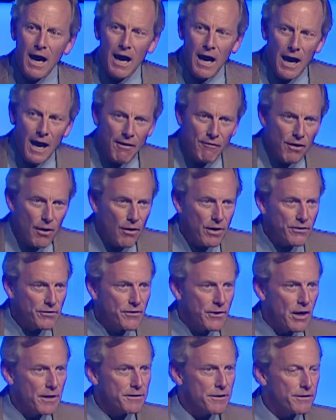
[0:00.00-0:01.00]
I've always
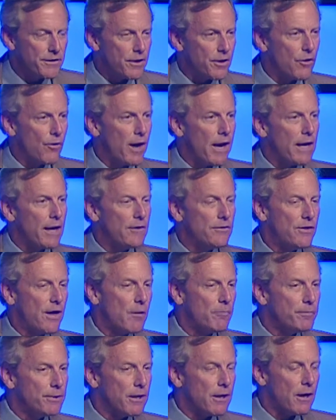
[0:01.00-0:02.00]
thought that the great
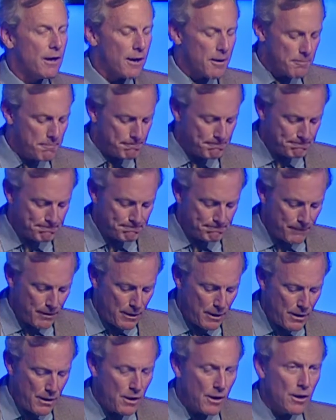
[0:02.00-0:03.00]
exemplar
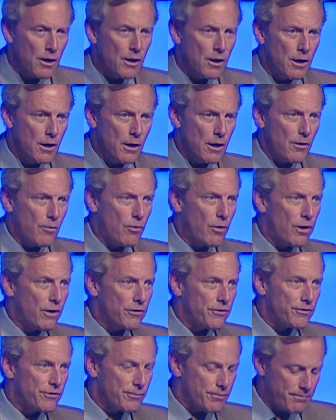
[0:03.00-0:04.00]

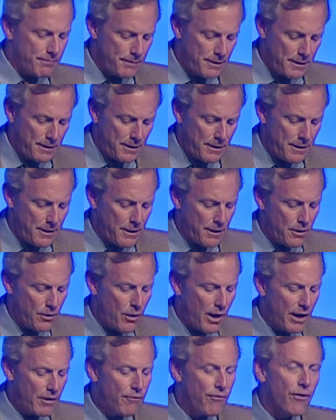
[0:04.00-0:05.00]
was
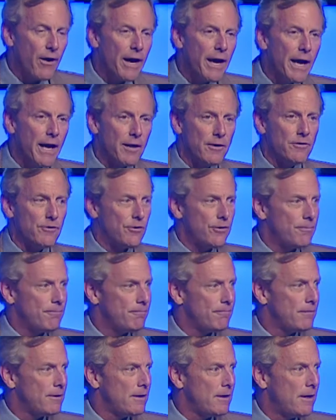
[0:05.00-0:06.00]
Craig Franz,
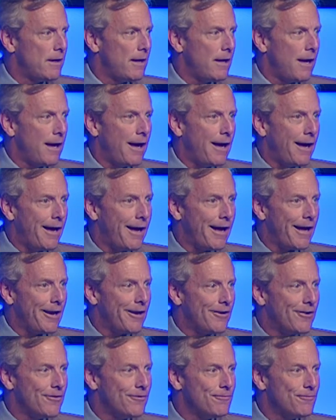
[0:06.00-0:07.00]

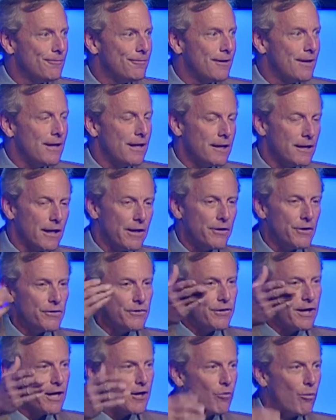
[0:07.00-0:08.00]
and you'll
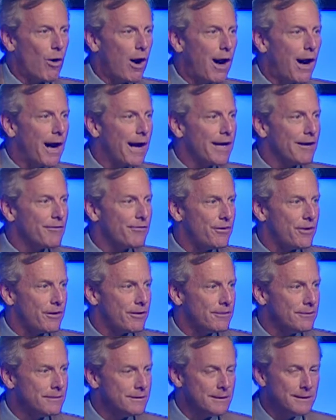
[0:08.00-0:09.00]
understand why if you
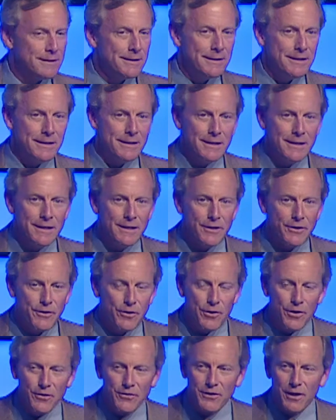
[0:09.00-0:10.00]
do
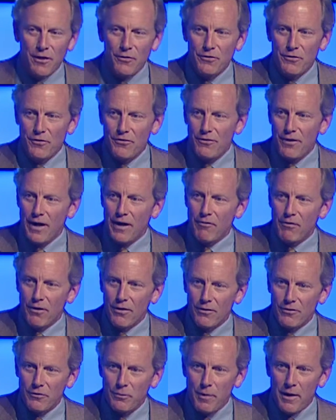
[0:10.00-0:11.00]
yourselves the favor
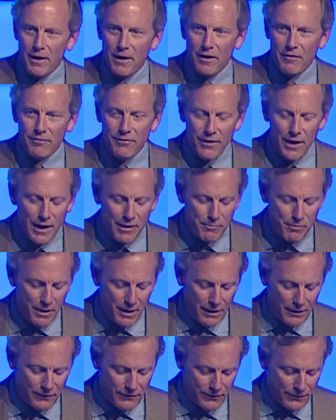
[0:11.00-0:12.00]
of spending 5
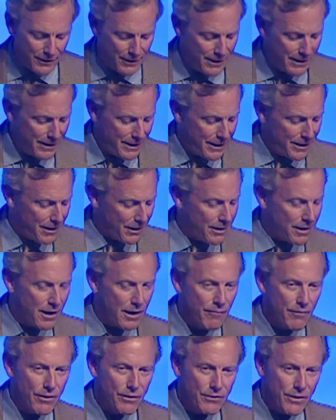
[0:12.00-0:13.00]
minutes in a
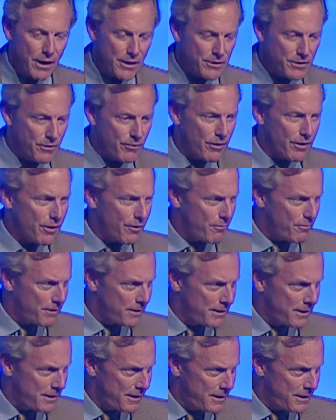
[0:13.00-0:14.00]
conversation with him
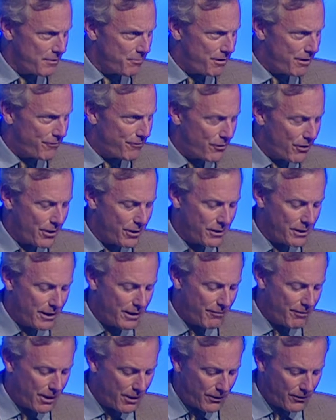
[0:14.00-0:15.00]
before you
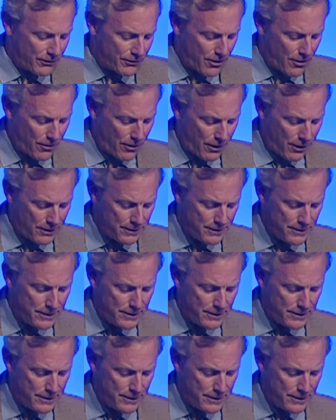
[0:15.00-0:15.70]
leave Arizona.